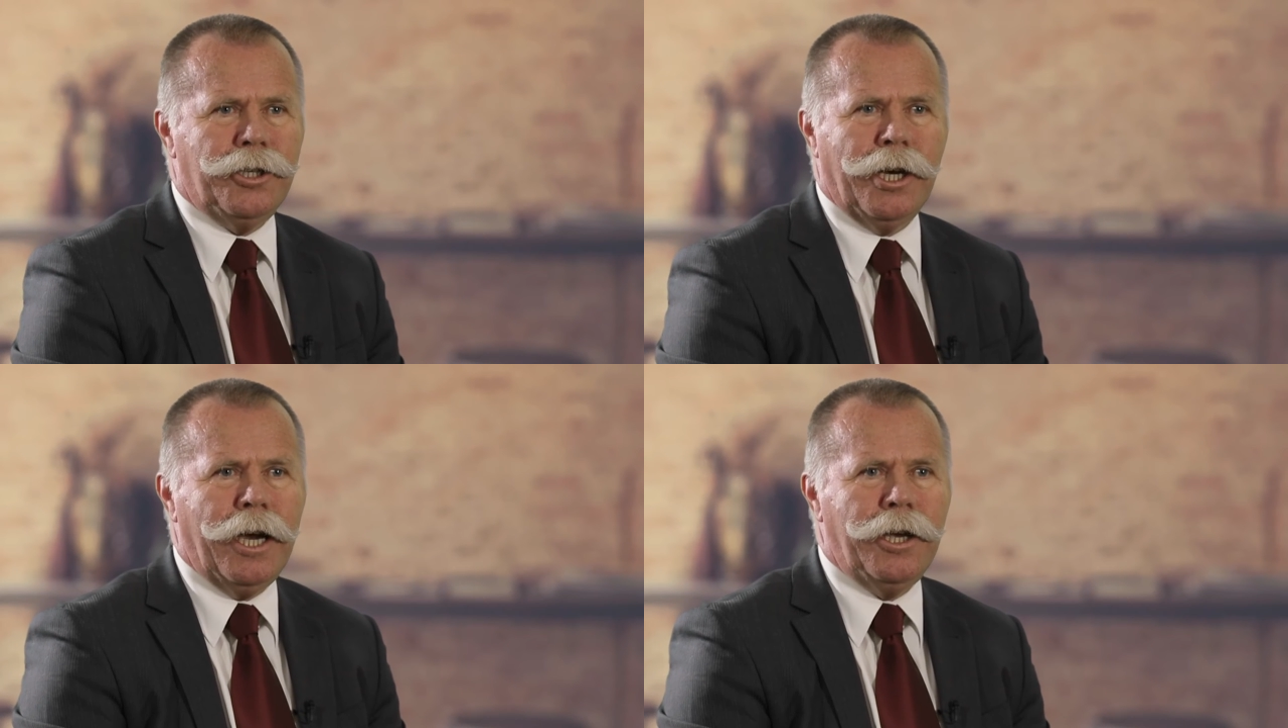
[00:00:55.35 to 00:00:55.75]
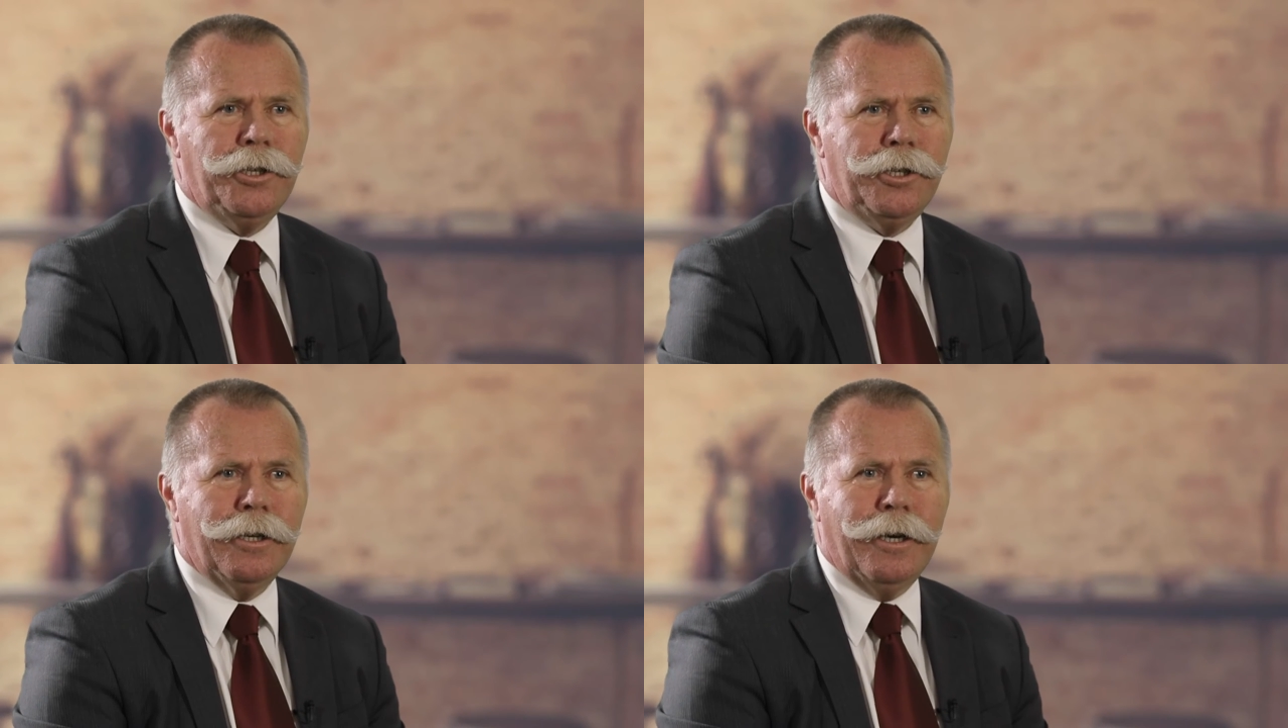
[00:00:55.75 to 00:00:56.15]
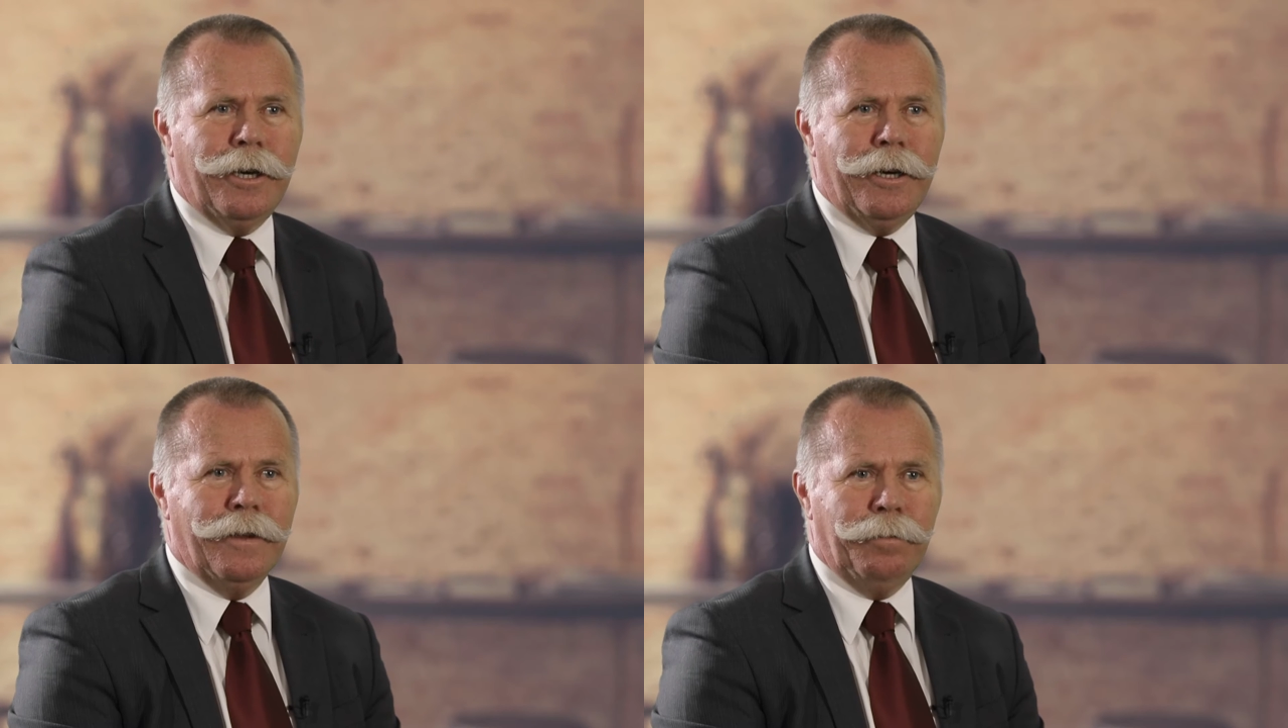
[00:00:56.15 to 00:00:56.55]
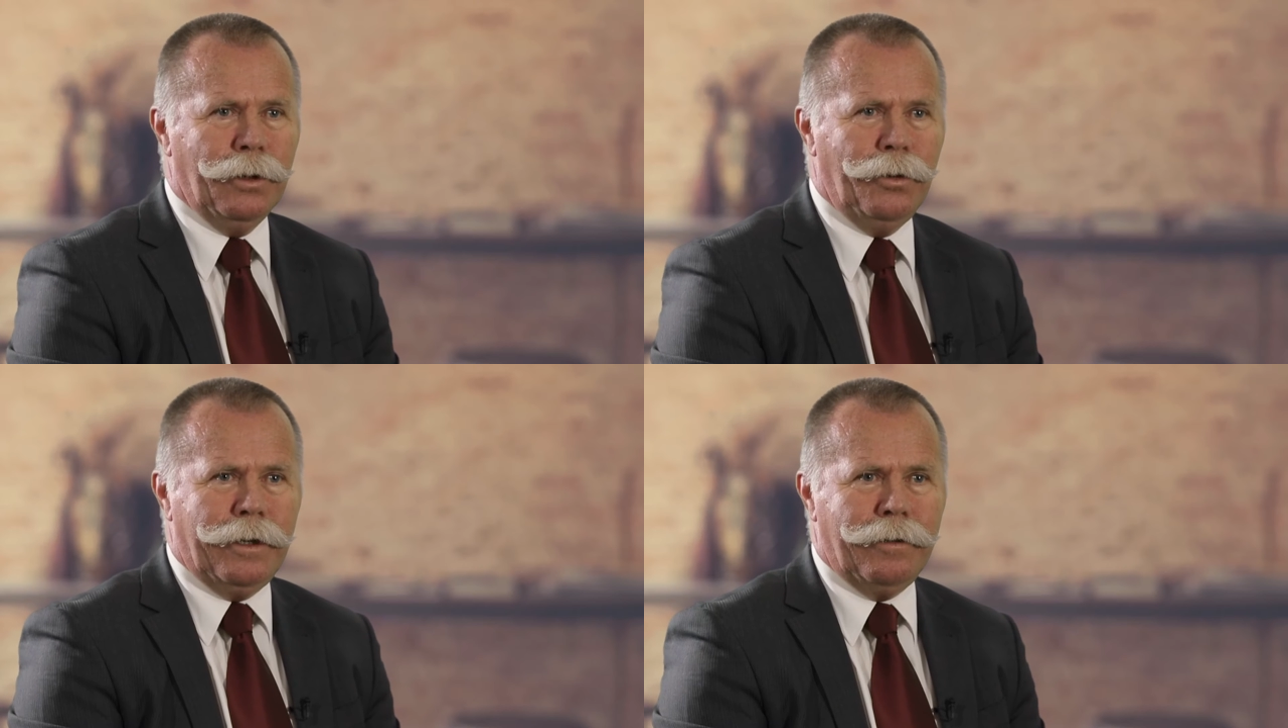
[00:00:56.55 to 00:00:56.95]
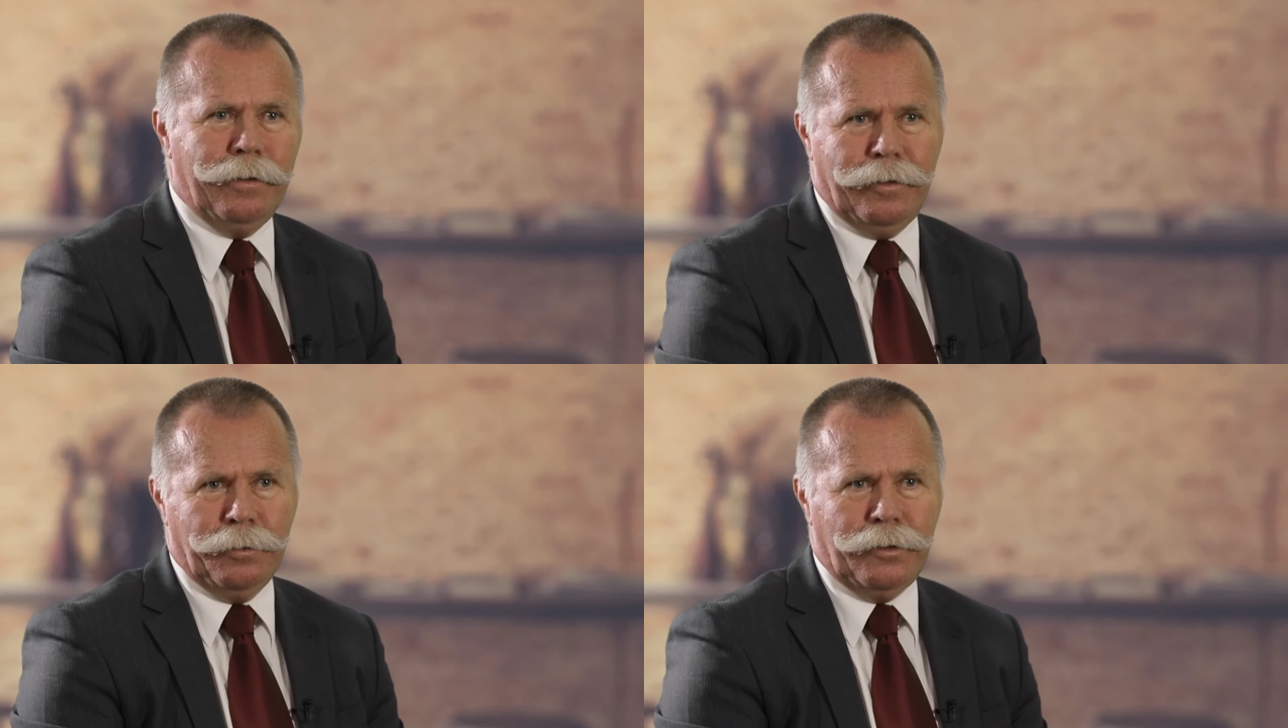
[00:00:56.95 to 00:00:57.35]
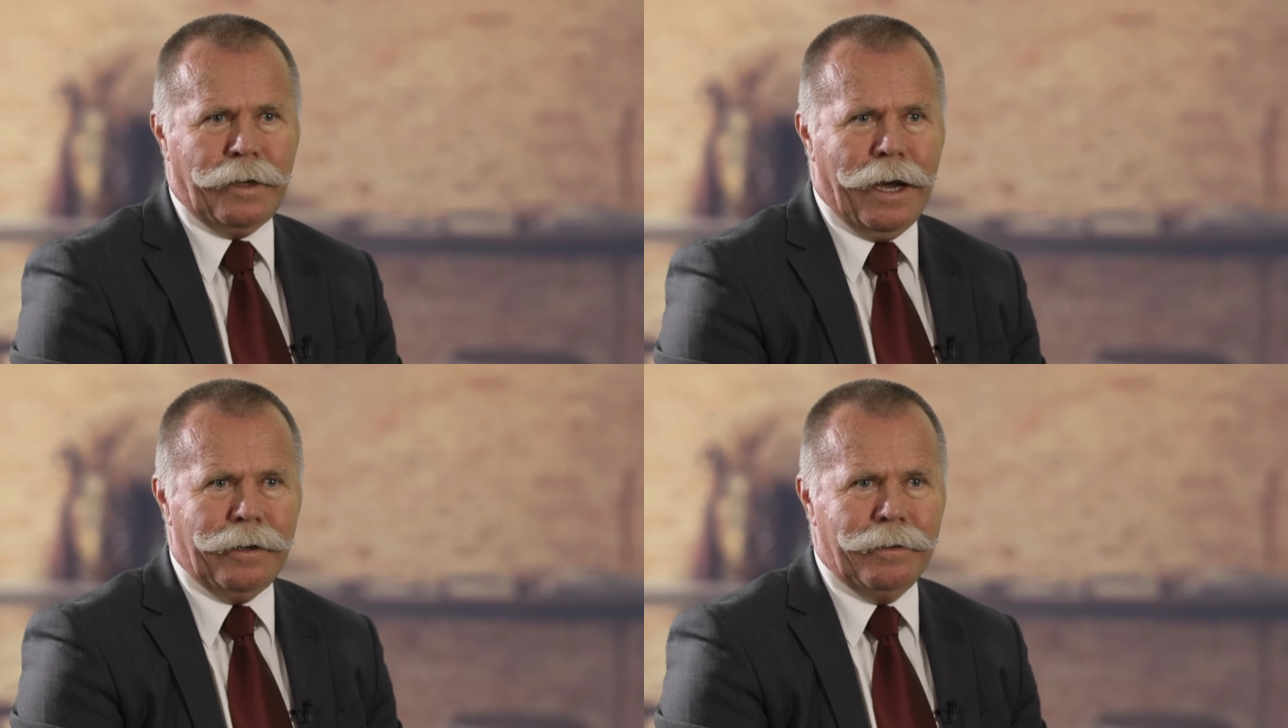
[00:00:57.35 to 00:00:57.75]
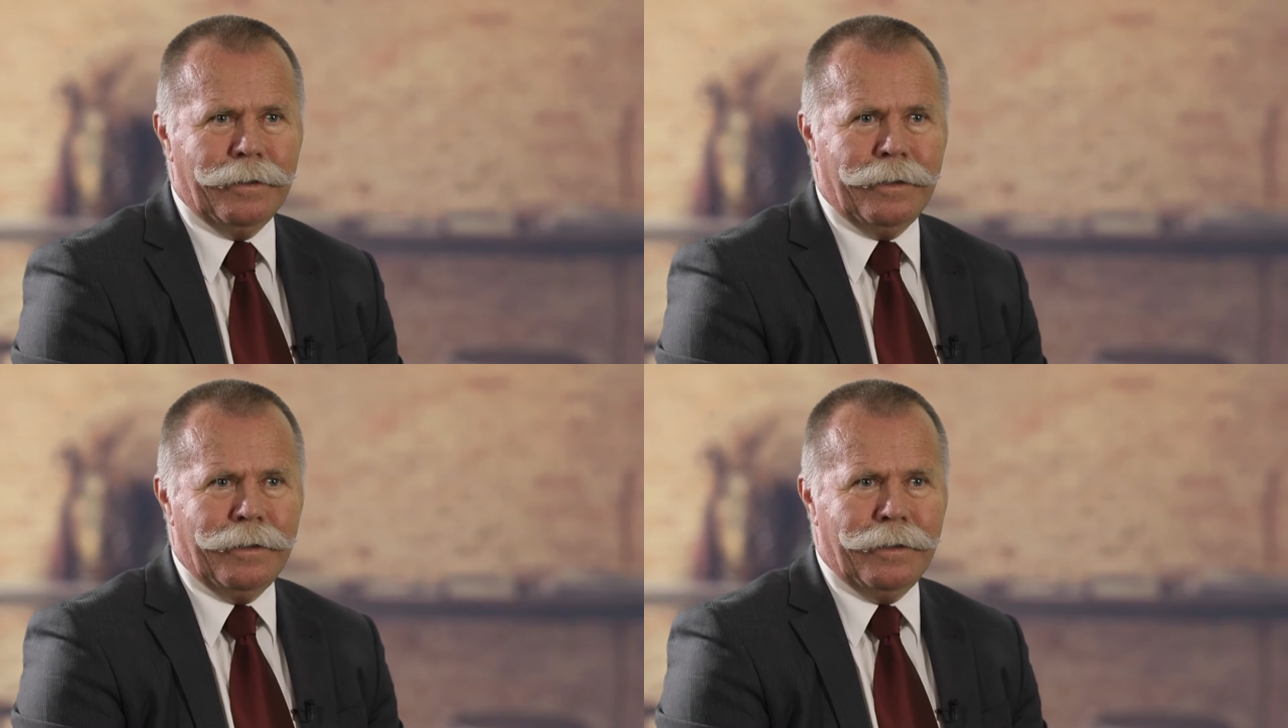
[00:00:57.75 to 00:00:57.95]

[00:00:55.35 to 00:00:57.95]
change in the building since it was started,